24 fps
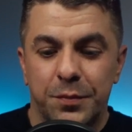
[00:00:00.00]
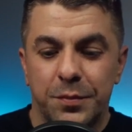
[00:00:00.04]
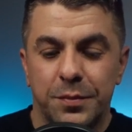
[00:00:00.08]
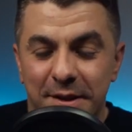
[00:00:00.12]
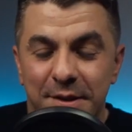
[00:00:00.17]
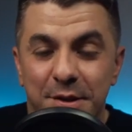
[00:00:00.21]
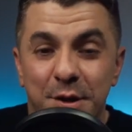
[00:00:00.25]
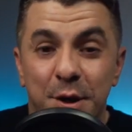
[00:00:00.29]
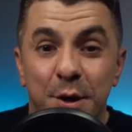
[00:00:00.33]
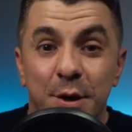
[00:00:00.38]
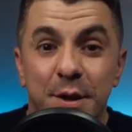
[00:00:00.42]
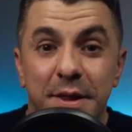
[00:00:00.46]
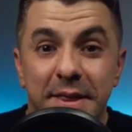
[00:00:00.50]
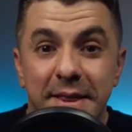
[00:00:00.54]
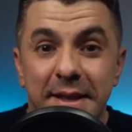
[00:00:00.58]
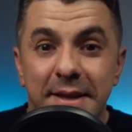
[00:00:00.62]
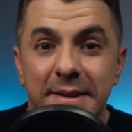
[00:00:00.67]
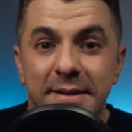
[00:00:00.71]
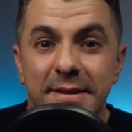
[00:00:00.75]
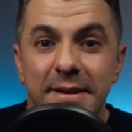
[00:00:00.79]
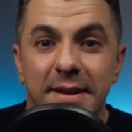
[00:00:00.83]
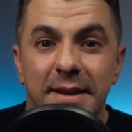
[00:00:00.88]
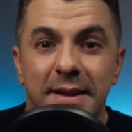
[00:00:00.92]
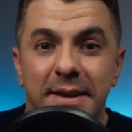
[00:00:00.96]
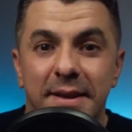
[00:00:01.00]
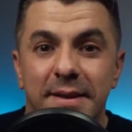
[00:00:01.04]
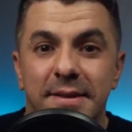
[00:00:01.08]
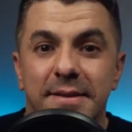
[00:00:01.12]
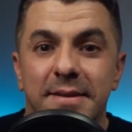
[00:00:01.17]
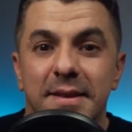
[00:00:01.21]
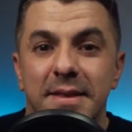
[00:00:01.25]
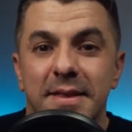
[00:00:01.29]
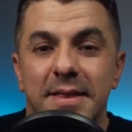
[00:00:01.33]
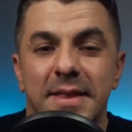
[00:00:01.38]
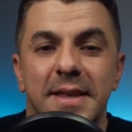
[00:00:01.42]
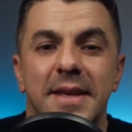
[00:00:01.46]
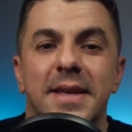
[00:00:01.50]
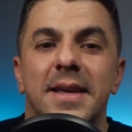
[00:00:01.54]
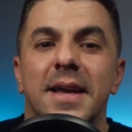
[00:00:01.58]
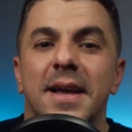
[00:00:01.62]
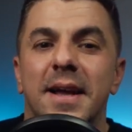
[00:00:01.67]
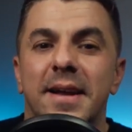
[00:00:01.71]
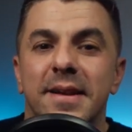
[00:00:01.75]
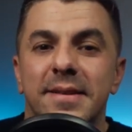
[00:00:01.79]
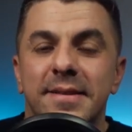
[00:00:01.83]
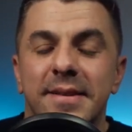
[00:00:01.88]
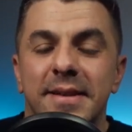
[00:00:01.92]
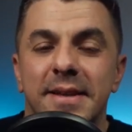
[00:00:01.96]
So this is the
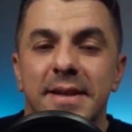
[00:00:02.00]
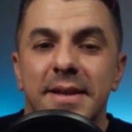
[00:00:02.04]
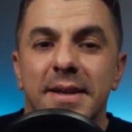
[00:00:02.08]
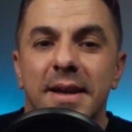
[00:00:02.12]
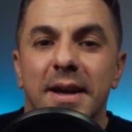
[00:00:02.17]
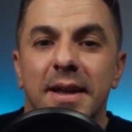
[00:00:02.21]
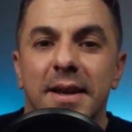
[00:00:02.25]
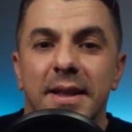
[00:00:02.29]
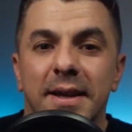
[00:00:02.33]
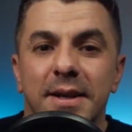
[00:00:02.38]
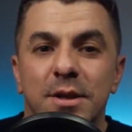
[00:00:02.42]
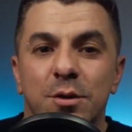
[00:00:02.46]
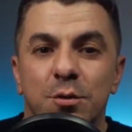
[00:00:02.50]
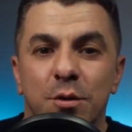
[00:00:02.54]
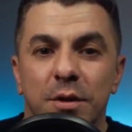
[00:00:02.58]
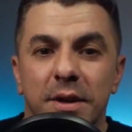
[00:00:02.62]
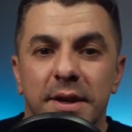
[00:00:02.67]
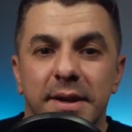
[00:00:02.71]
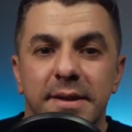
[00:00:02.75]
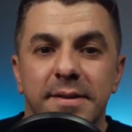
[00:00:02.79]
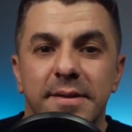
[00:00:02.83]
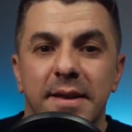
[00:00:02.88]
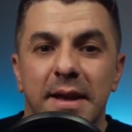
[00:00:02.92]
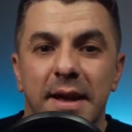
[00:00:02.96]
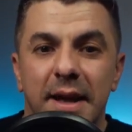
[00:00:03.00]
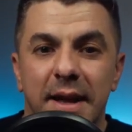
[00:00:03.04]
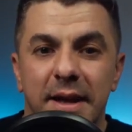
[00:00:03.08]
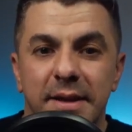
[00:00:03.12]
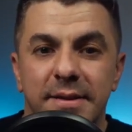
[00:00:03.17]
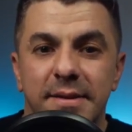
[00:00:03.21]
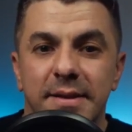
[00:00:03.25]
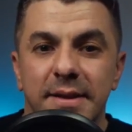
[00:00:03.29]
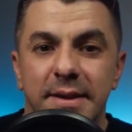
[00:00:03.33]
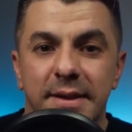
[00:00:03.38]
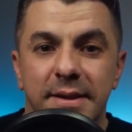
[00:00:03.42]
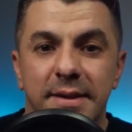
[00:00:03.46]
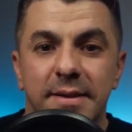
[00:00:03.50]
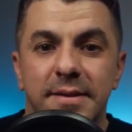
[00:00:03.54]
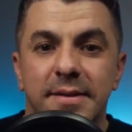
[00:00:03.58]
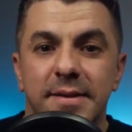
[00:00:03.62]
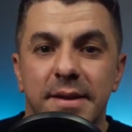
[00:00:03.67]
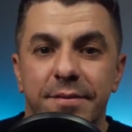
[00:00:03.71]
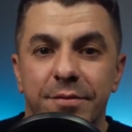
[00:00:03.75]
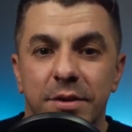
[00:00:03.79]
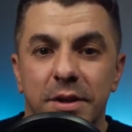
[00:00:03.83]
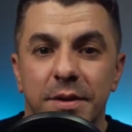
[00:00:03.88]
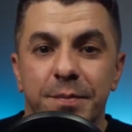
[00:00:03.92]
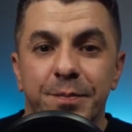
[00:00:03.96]
SE Electronics
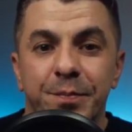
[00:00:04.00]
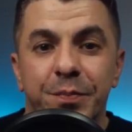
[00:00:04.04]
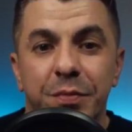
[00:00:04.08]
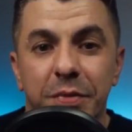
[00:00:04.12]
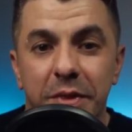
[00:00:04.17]
sE7.